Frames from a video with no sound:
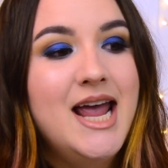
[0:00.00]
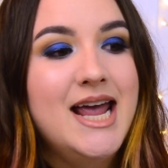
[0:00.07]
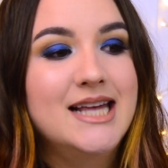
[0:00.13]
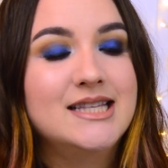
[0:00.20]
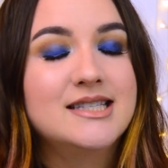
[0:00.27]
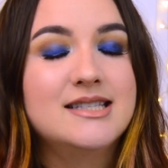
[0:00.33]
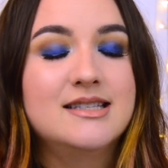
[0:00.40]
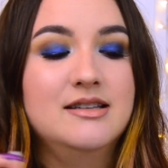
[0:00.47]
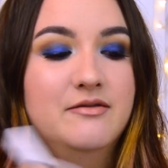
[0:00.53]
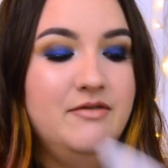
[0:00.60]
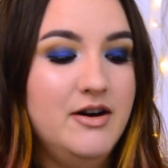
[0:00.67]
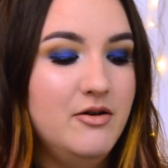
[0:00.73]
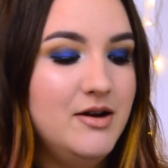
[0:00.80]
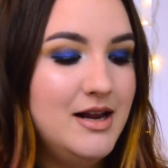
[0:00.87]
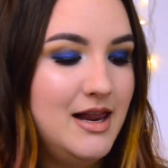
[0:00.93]
It's
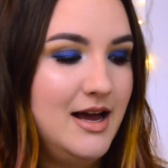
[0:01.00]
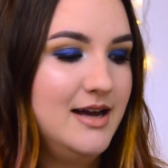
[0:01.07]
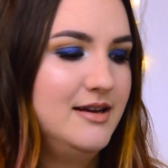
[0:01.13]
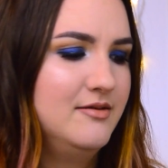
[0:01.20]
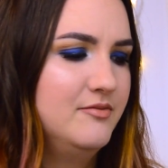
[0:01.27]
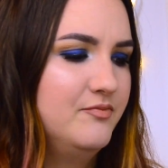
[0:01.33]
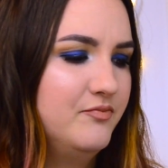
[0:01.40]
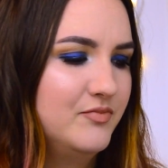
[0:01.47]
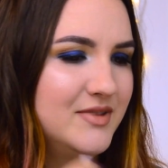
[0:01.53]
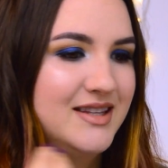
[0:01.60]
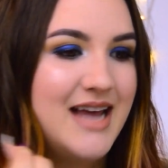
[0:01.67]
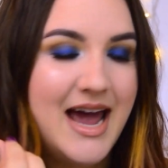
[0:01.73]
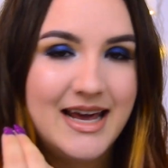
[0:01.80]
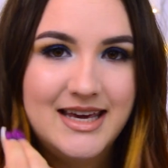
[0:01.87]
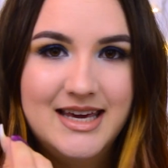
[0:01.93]
very like
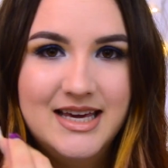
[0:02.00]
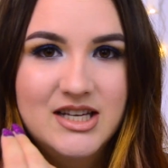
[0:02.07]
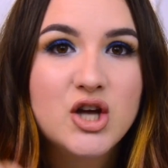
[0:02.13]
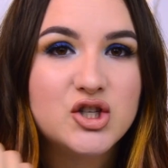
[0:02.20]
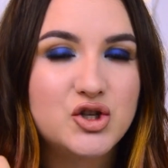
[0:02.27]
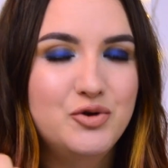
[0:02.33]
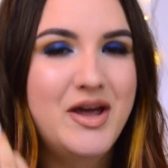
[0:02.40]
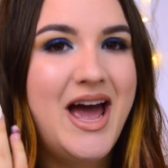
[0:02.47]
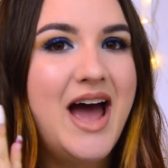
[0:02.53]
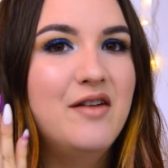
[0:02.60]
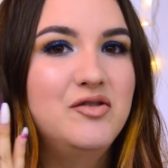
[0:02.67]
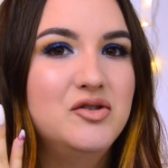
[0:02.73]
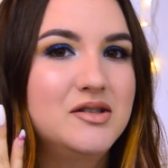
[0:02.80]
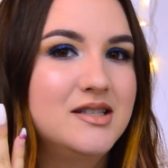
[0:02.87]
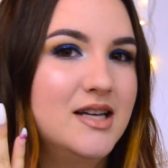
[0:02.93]
tacky, so you
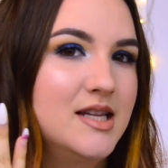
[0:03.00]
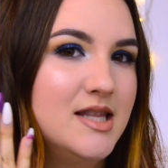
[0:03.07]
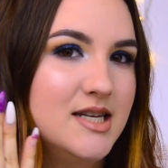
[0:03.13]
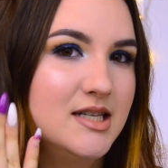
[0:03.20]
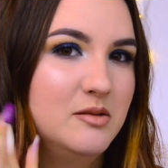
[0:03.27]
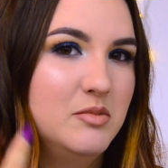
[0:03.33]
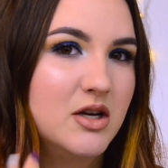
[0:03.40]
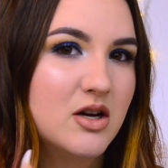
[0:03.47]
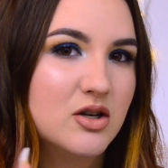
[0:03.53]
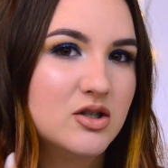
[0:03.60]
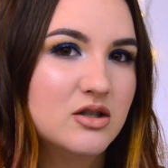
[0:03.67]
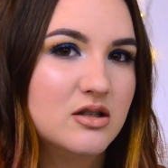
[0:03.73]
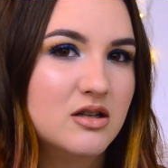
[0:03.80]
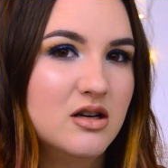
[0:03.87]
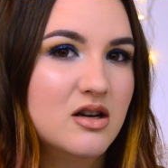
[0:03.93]
have to set this
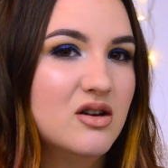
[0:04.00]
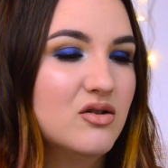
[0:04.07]
because